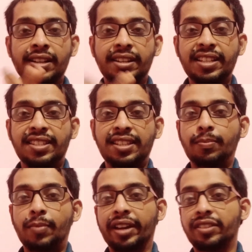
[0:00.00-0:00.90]
TC,
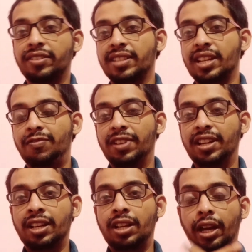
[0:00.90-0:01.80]
migration
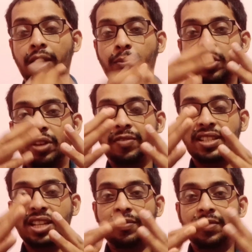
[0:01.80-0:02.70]
certificate and bona fide
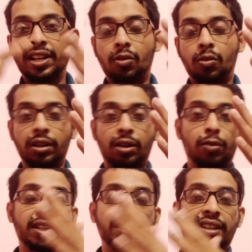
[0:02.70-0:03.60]
certificate on all
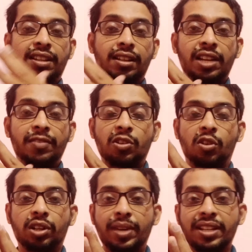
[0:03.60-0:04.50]
the other relevant
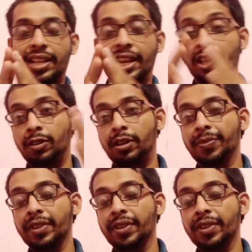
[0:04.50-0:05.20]
documents like your